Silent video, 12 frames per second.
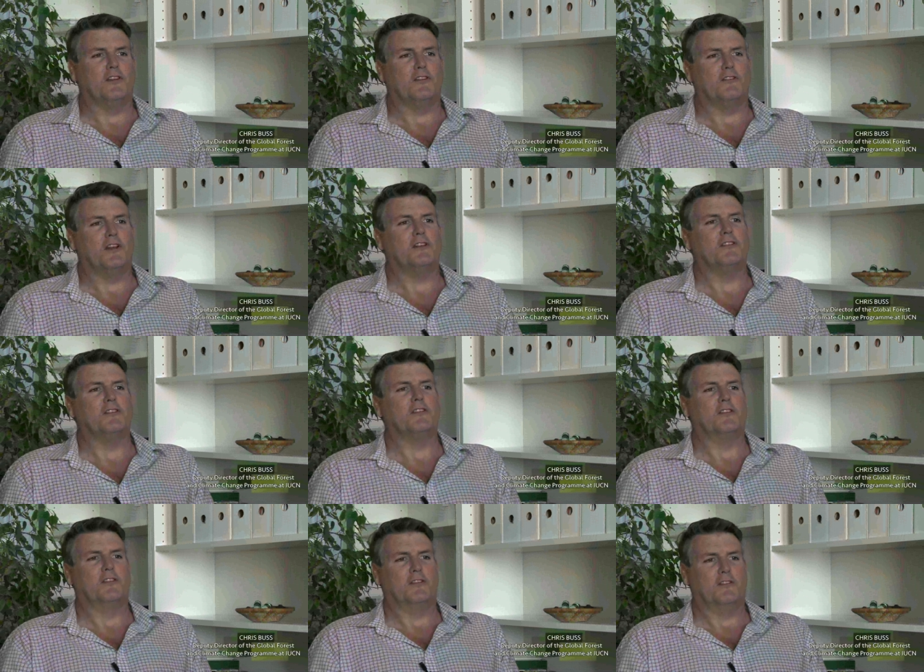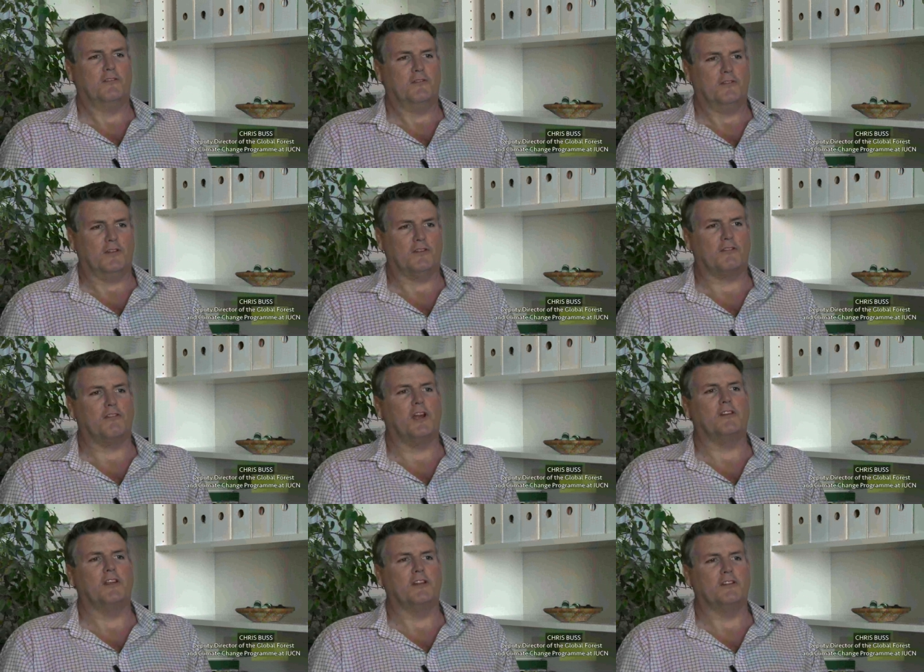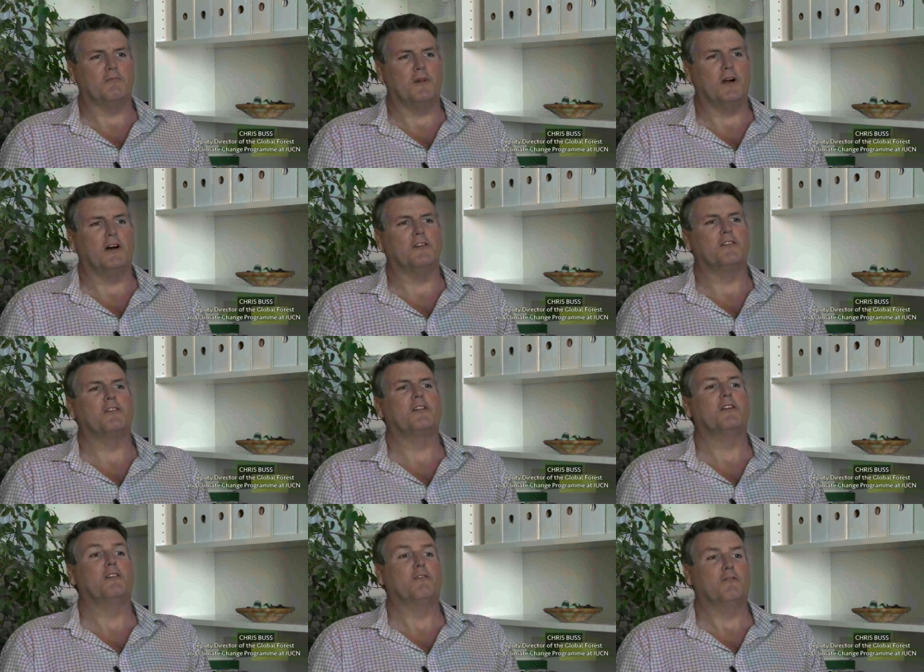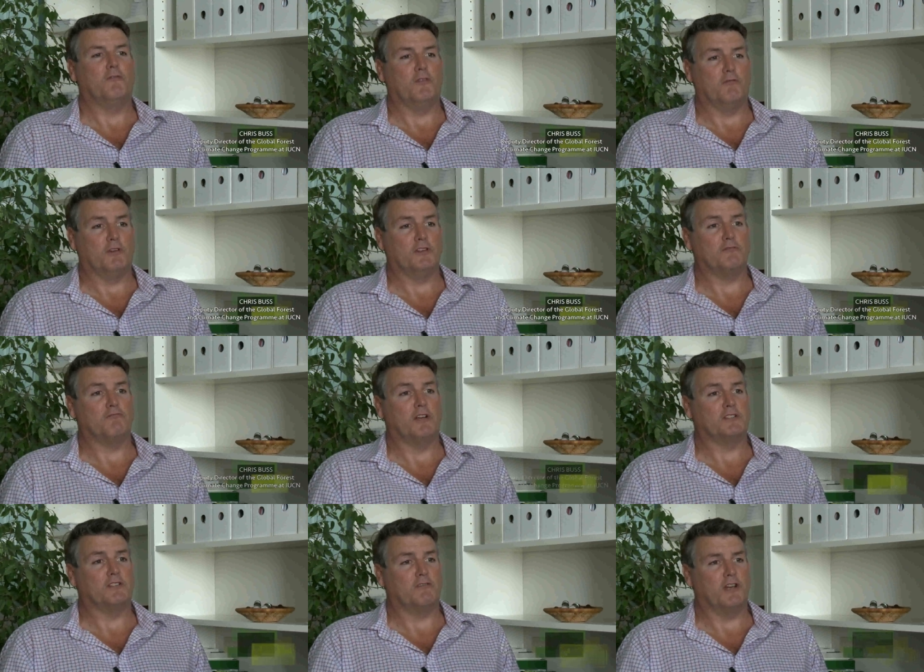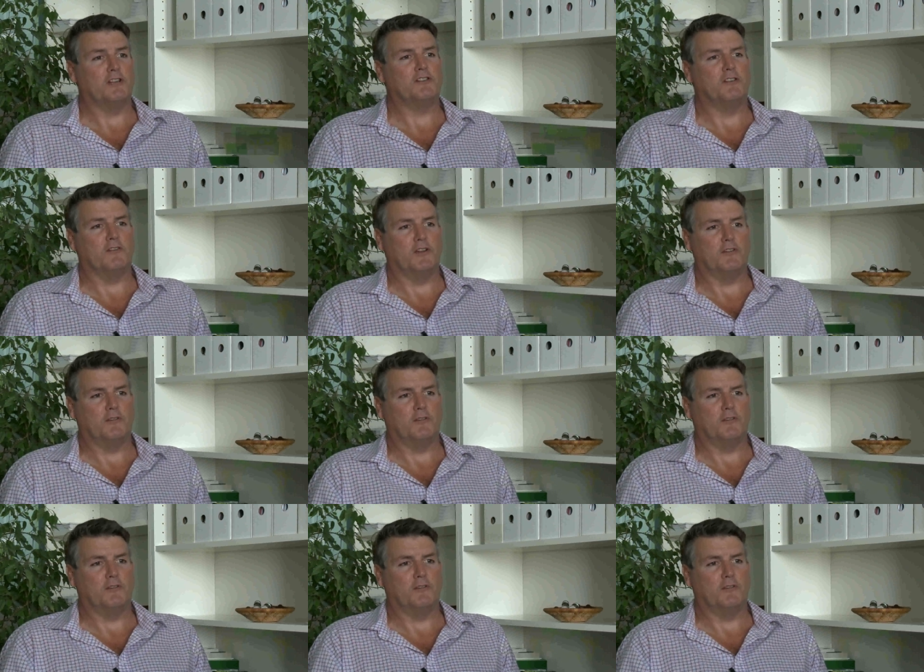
that are threatened it's creating a demand for res restoration of those